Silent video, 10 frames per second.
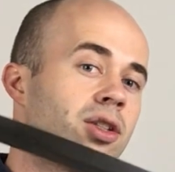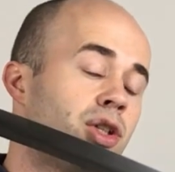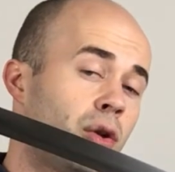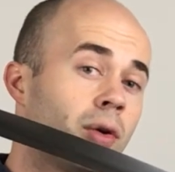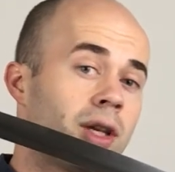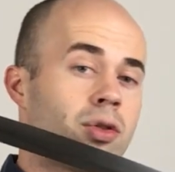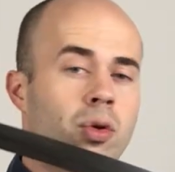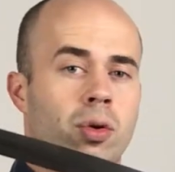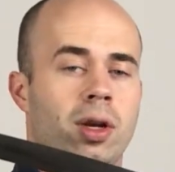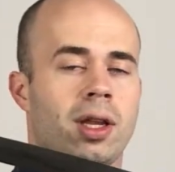shinogi
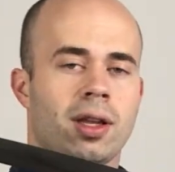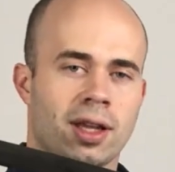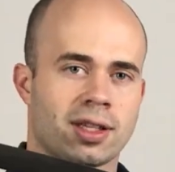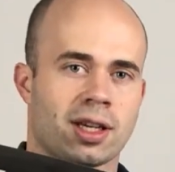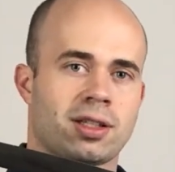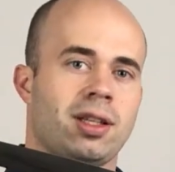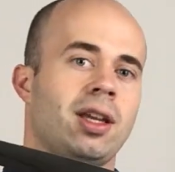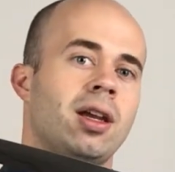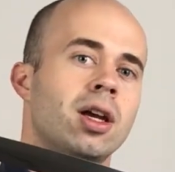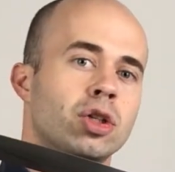tsukuri, it's actually
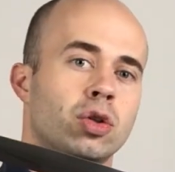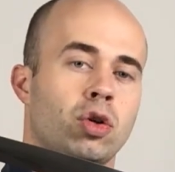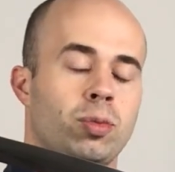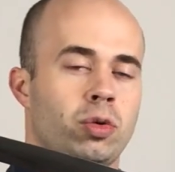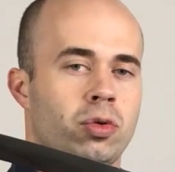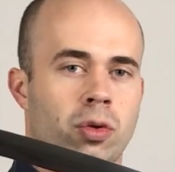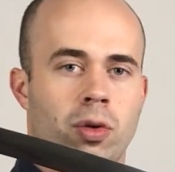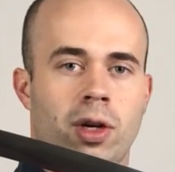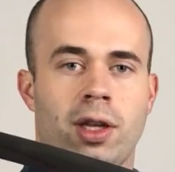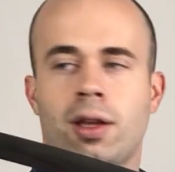a shobu
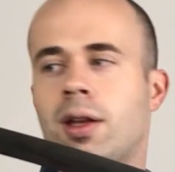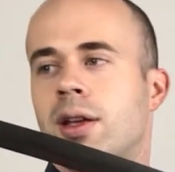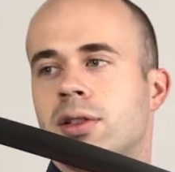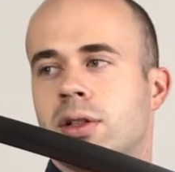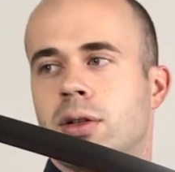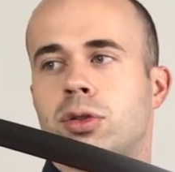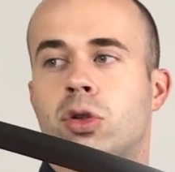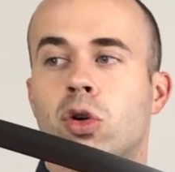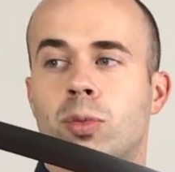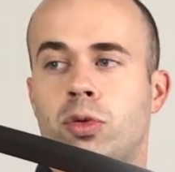tsukuri. So
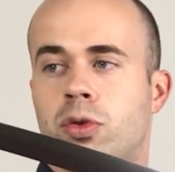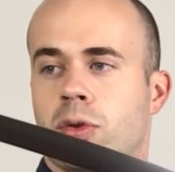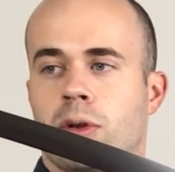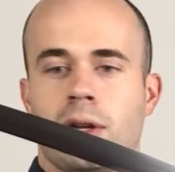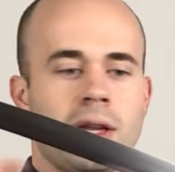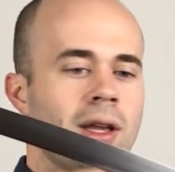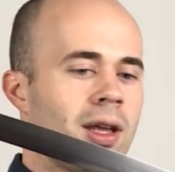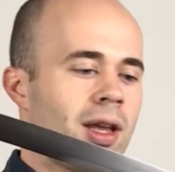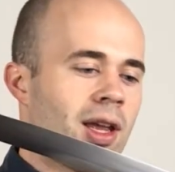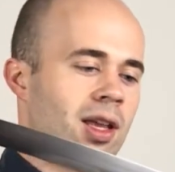shobu tsukuri
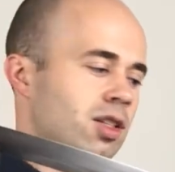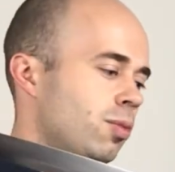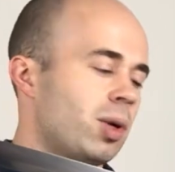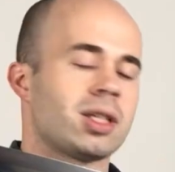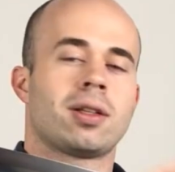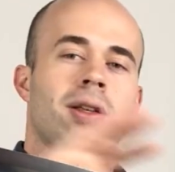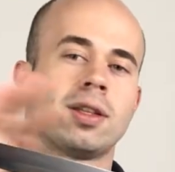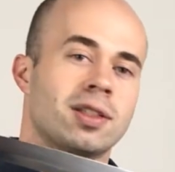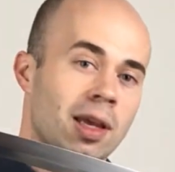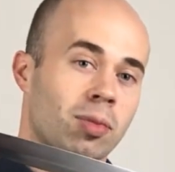is basically the
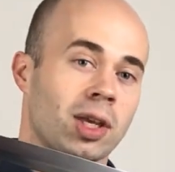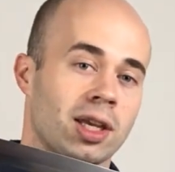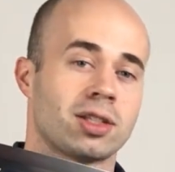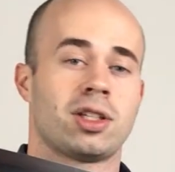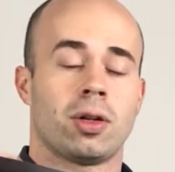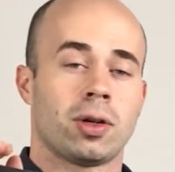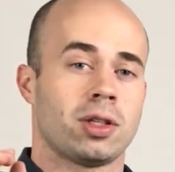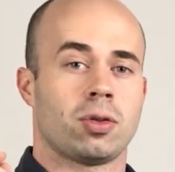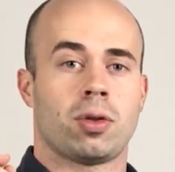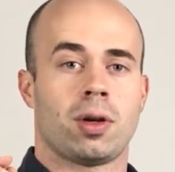same thing as shinogi
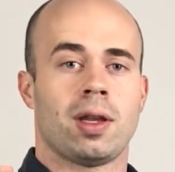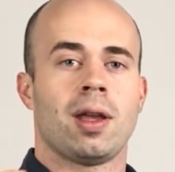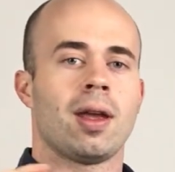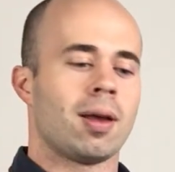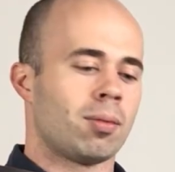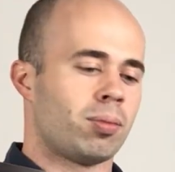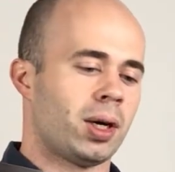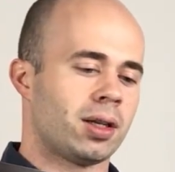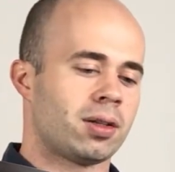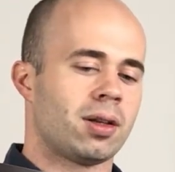tsukuri,
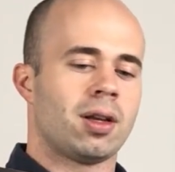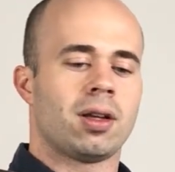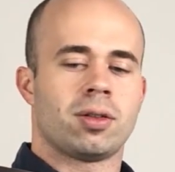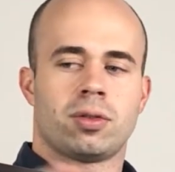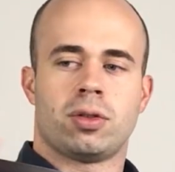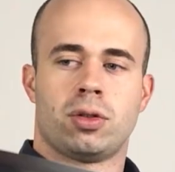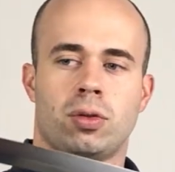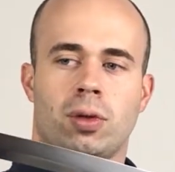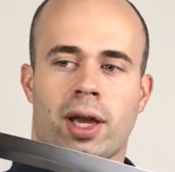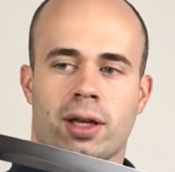but you
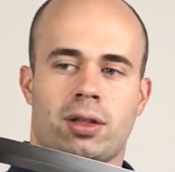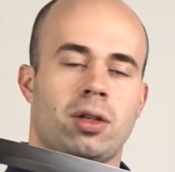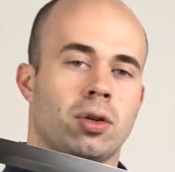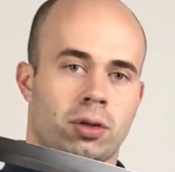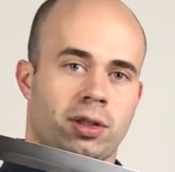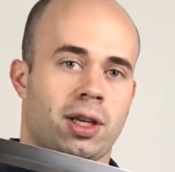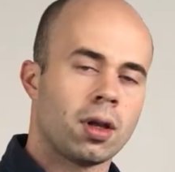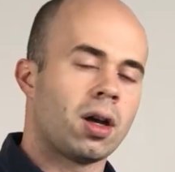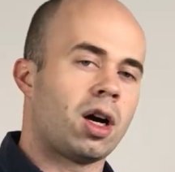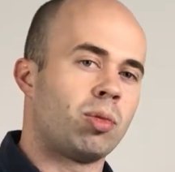lack the yokote.
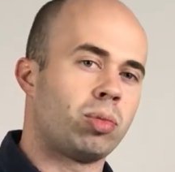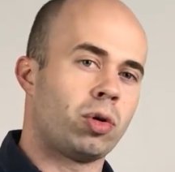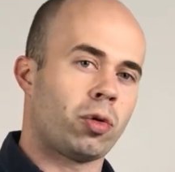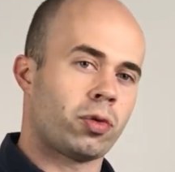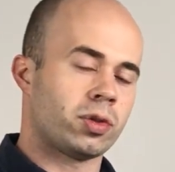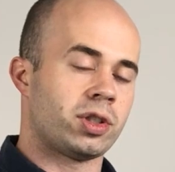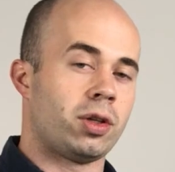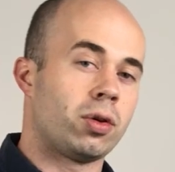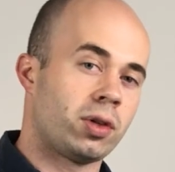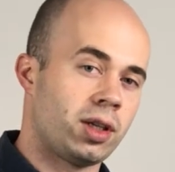On both
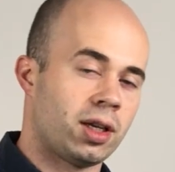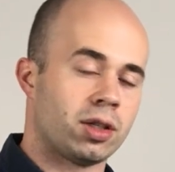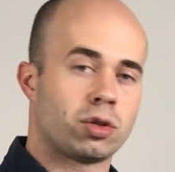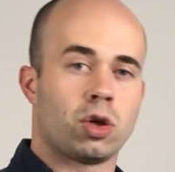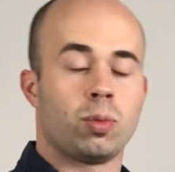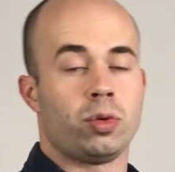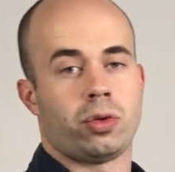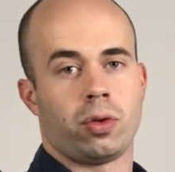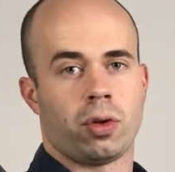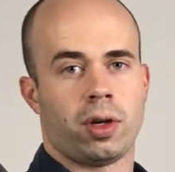shinogi and shobu
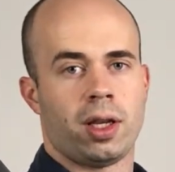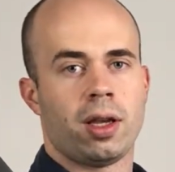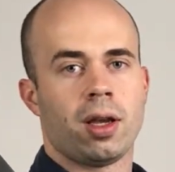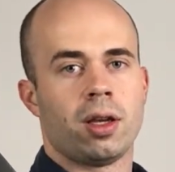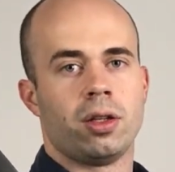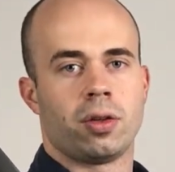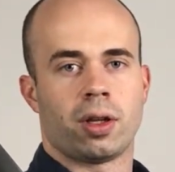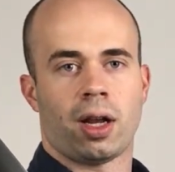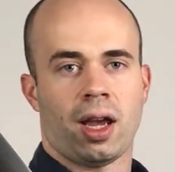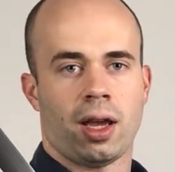tsukuri, you can
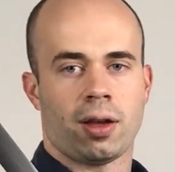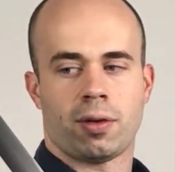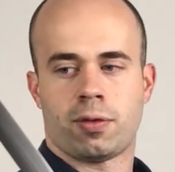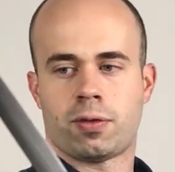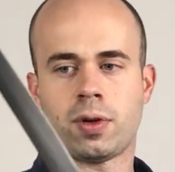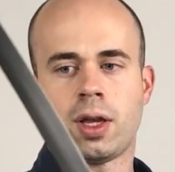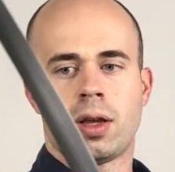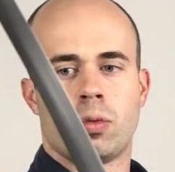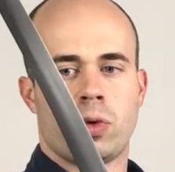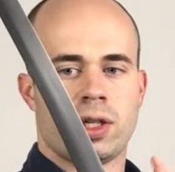have
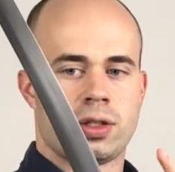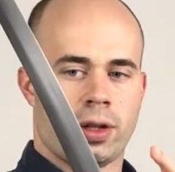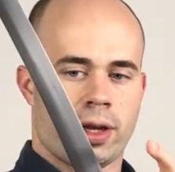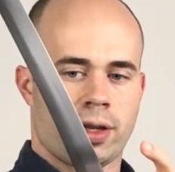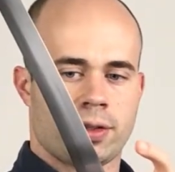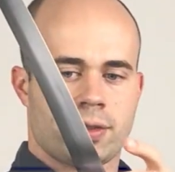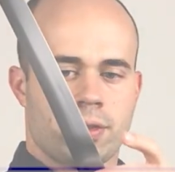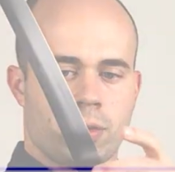ridge lines, the